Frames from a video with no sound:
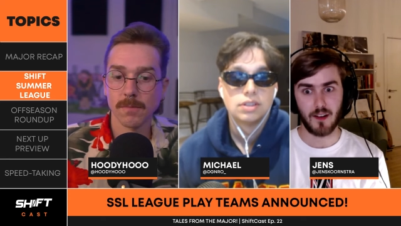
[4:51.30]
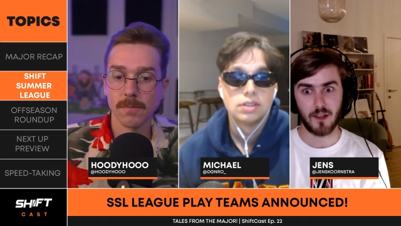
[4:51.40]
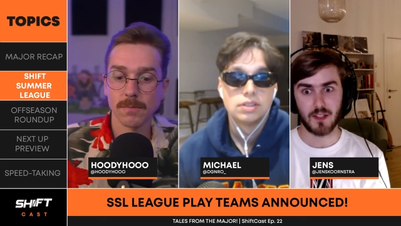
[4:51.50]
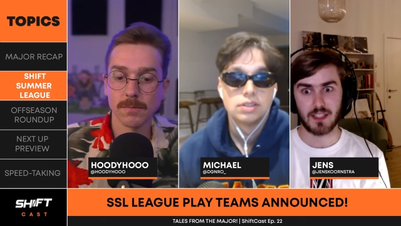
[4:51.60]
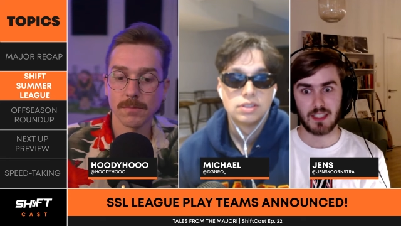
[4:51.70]

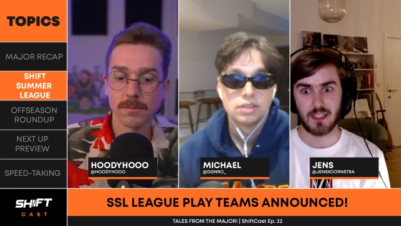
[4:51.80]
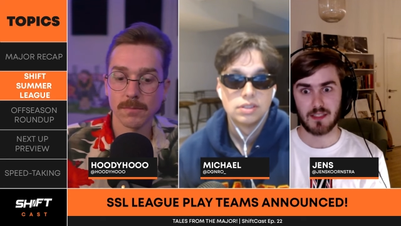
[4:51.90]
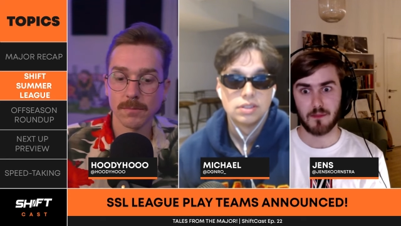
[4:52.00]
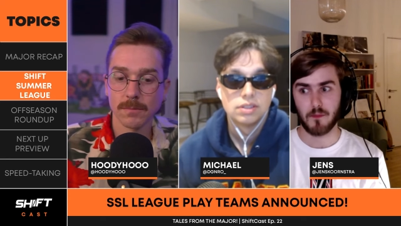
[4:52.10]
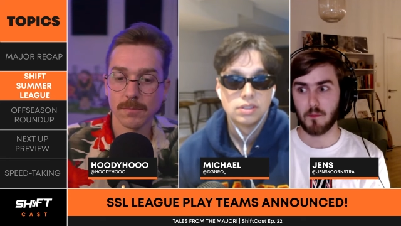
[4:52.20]

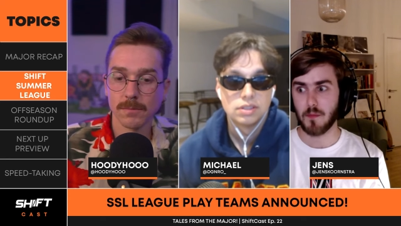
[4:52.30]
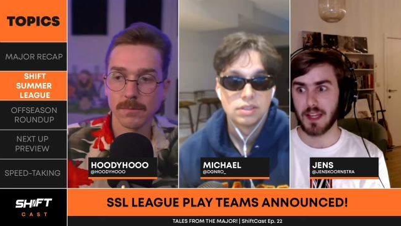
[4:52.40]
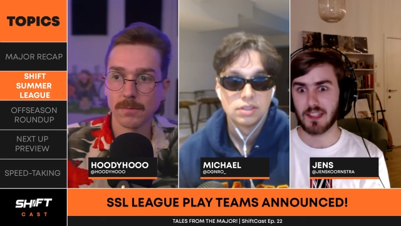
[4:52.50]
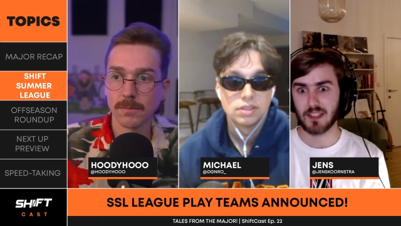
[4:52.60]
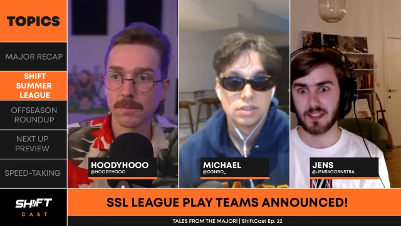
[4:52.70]
Speaker 1: RLCS
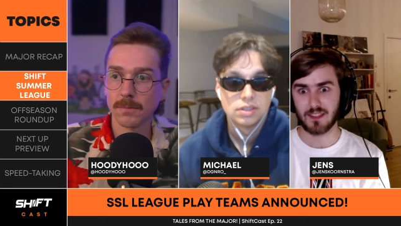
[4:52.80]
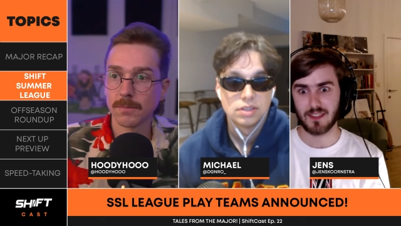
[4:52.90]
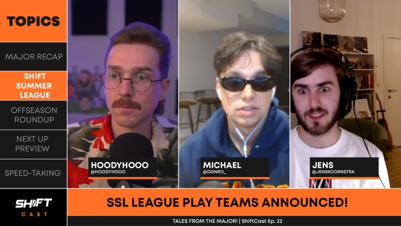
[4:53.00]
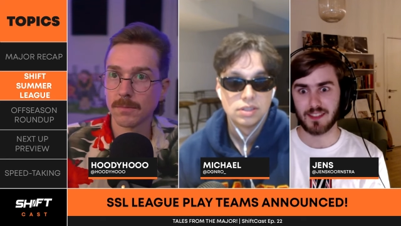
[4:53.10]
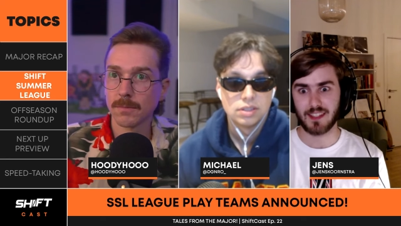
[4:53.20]
major
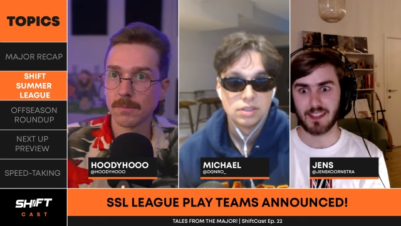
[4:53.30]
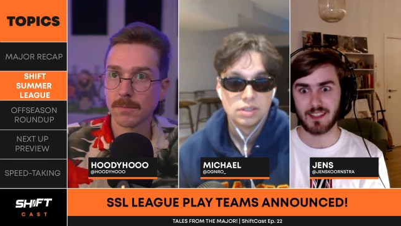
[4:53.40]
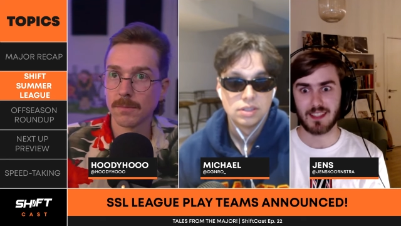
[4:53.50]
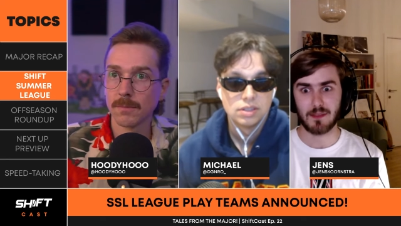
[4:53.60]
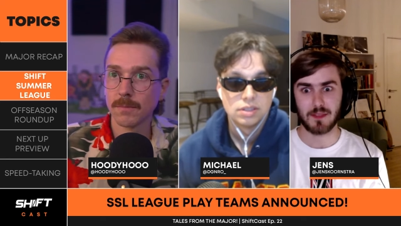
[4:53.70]
contending
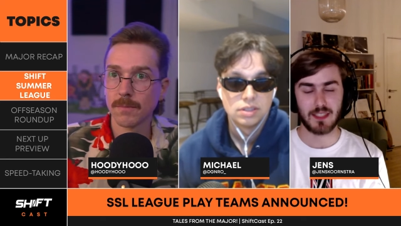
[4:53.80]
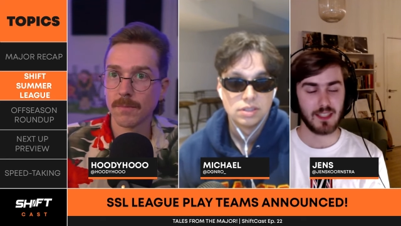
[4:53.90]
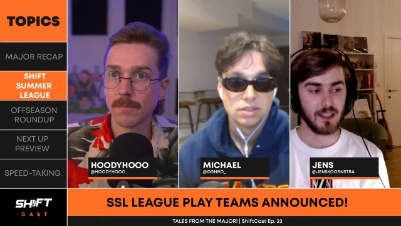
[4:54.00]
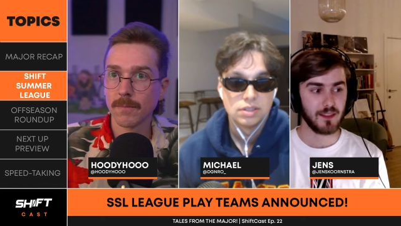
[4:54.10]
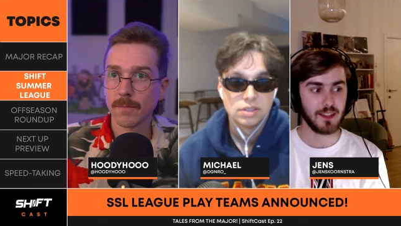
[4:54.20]

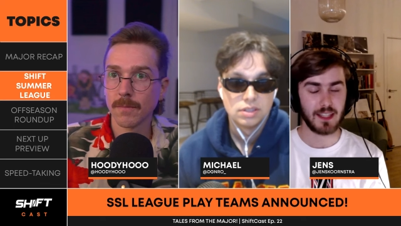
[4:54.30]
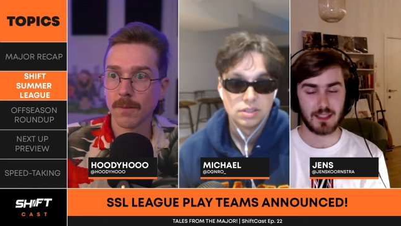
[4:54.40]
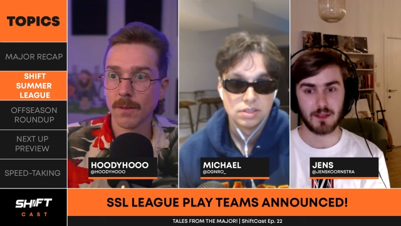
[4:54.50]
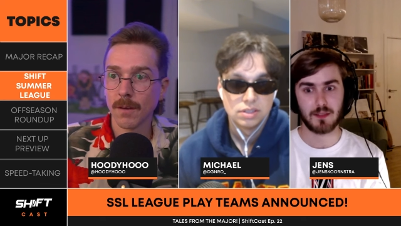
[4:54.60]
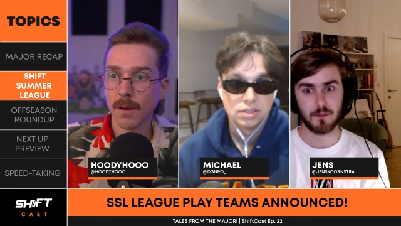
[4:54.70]
teams,
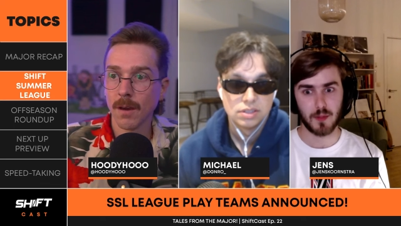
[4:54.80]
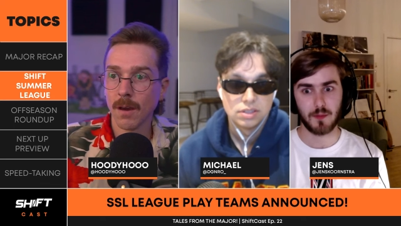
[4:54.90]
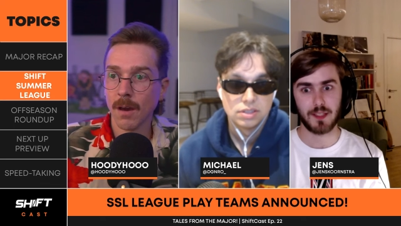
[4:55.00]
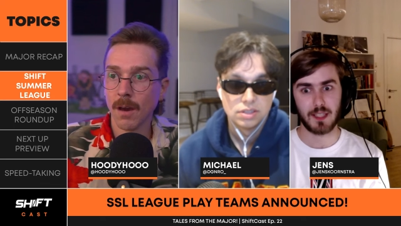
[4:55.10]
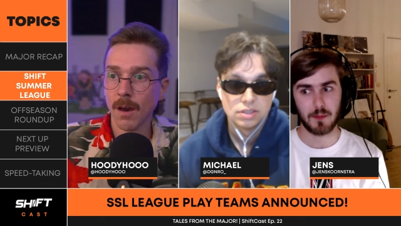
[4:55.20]
that's
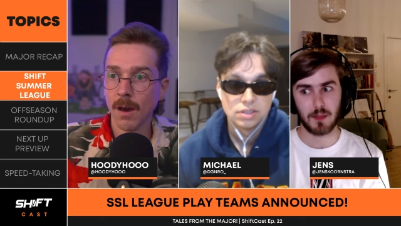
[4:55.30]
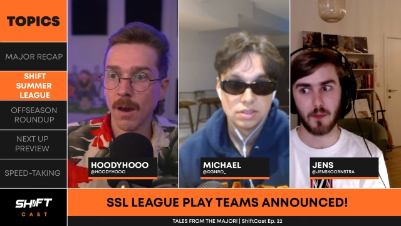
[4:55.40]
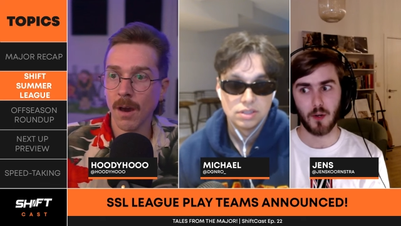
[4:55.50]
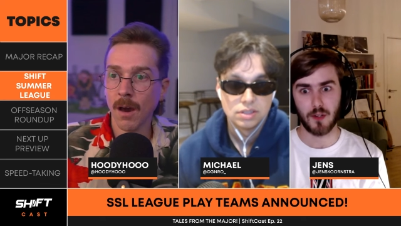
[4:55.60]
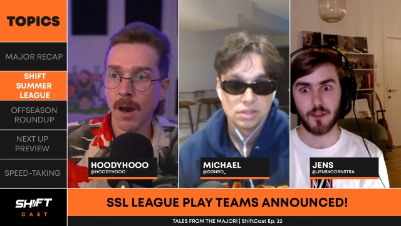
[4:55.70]
probably going to be
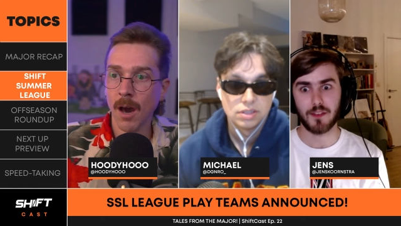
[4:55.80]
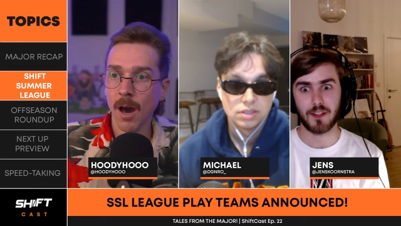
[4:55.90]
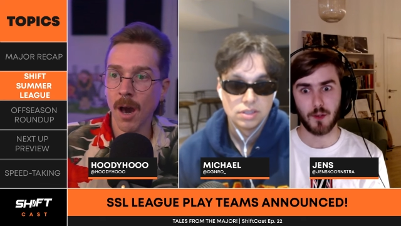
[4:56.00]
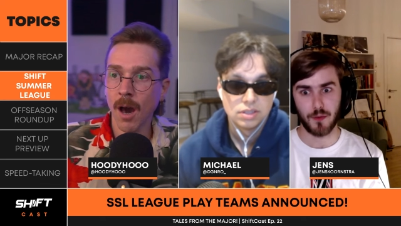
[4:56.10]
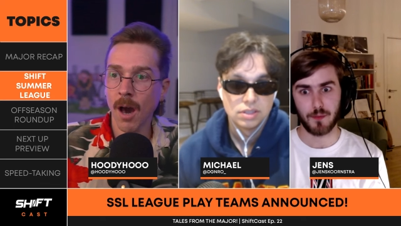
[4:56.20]
more on the
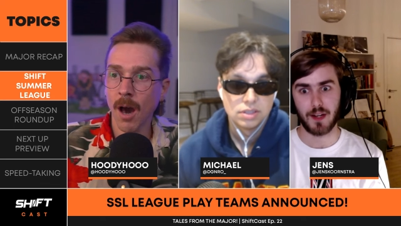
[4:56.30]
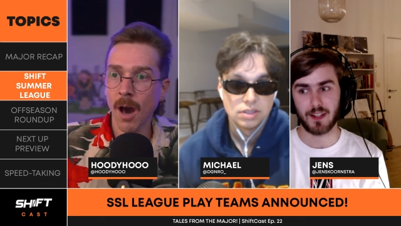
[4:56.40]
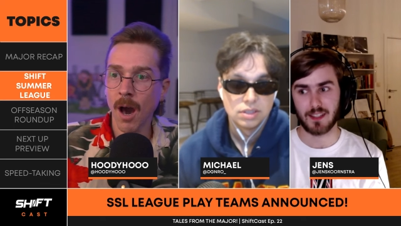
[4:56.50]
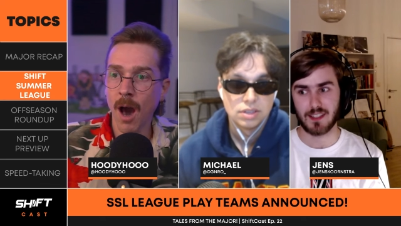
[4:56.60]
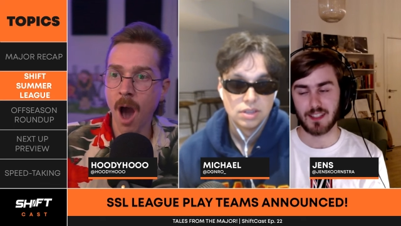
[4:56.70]
North
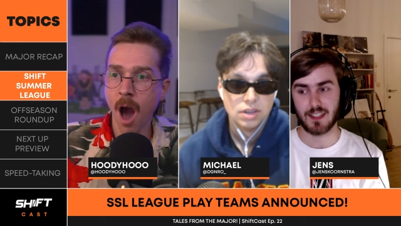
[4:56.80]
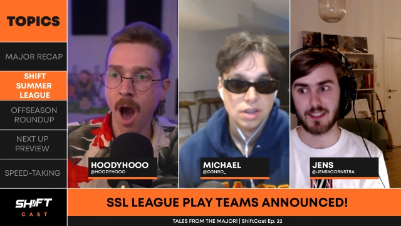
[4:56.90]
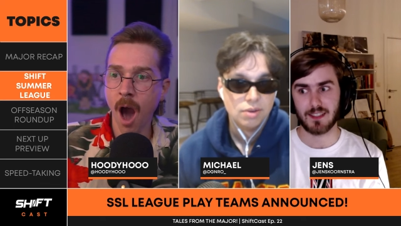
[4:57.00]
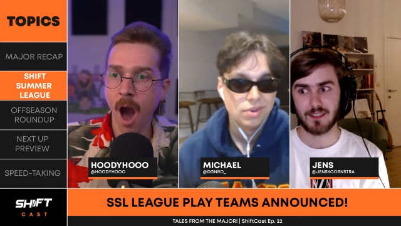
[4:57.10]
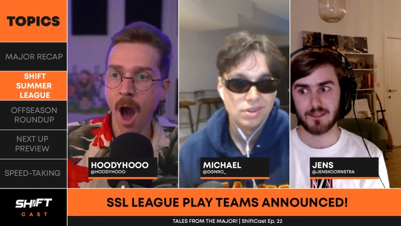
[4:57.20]
American side.
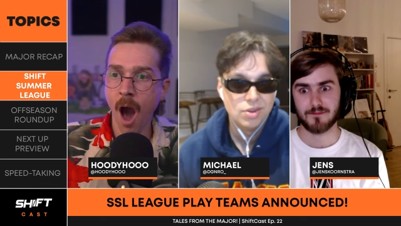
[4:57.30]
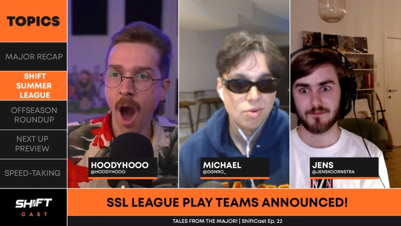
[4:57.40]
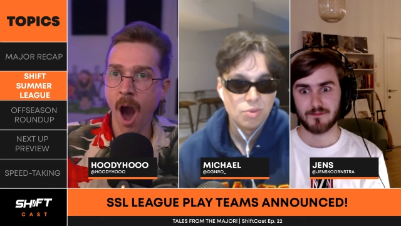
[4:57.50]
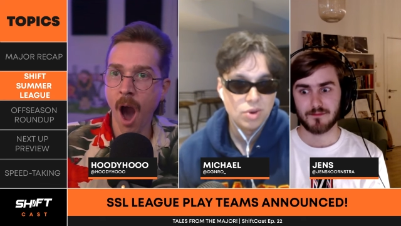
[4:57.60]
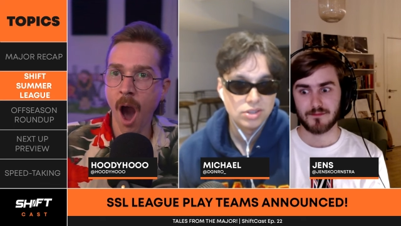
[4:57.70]
Speaker 2: Uh,
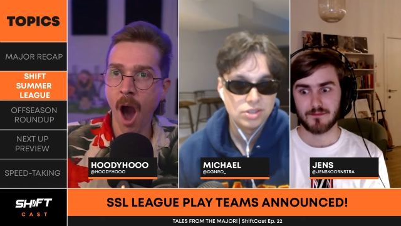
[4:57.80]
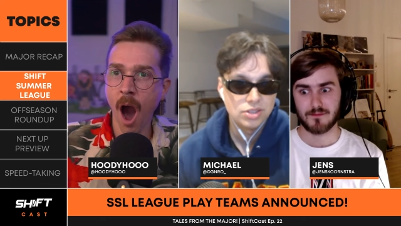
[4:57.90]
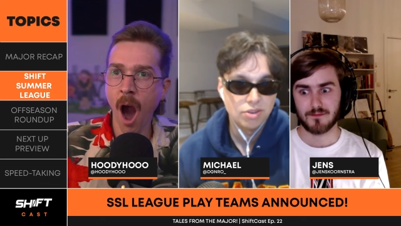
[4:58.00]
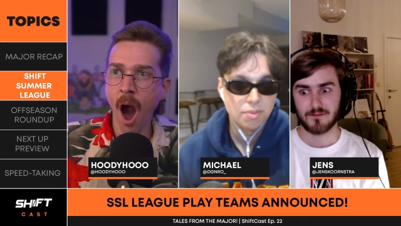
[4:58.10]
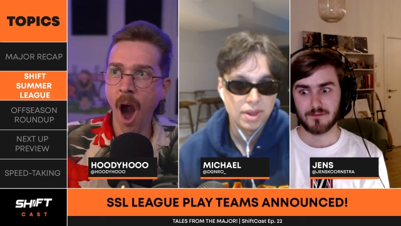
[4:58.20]
no one
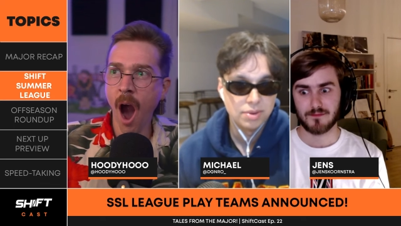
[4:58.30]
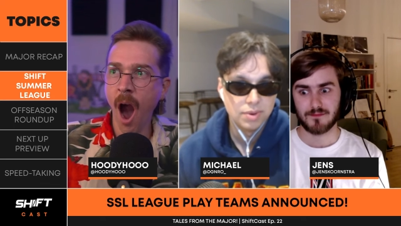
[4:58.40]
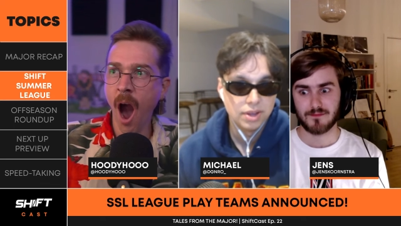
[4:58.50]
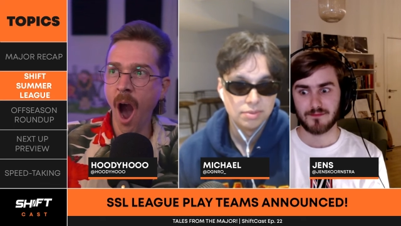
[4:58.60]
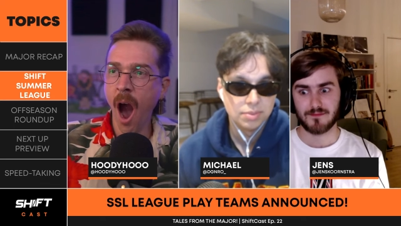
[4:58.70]
watches Europe
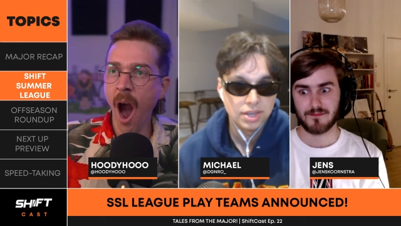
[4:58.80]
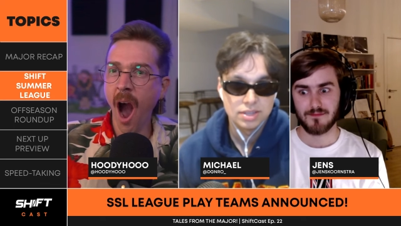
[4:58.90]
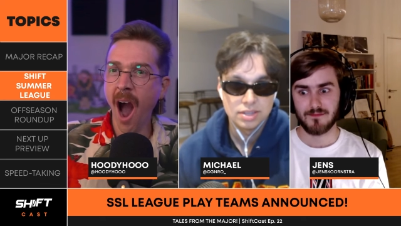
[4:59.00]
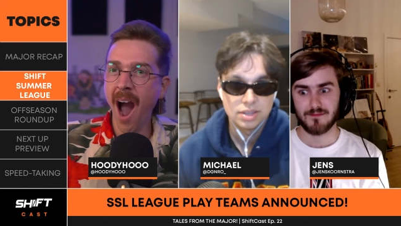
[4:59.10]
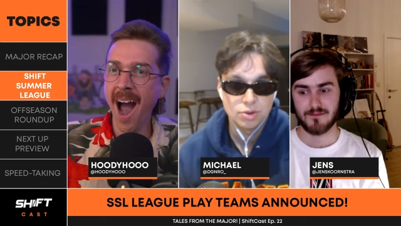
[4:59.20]
anyway
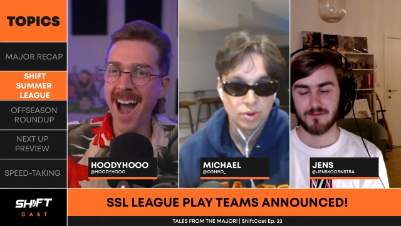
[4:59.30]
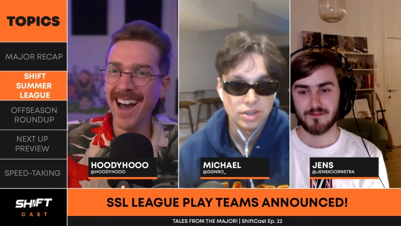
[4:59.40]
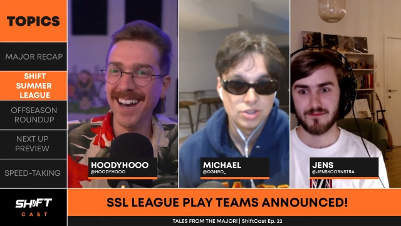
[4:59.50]
because it's a